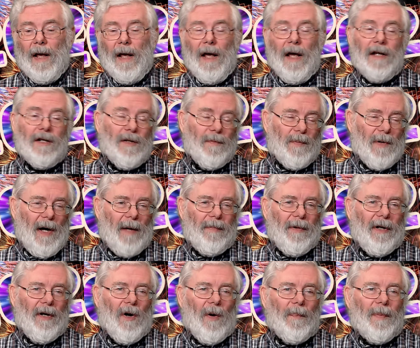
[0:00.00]
and you're
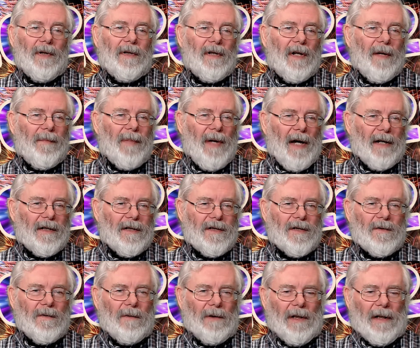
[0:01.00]
probably hoping to get back to
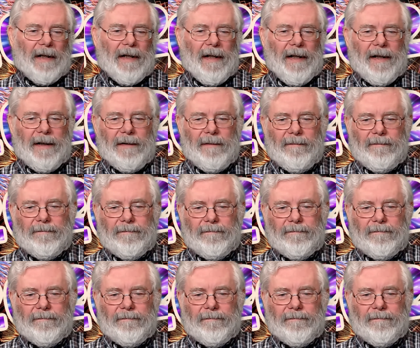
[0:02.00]
school again.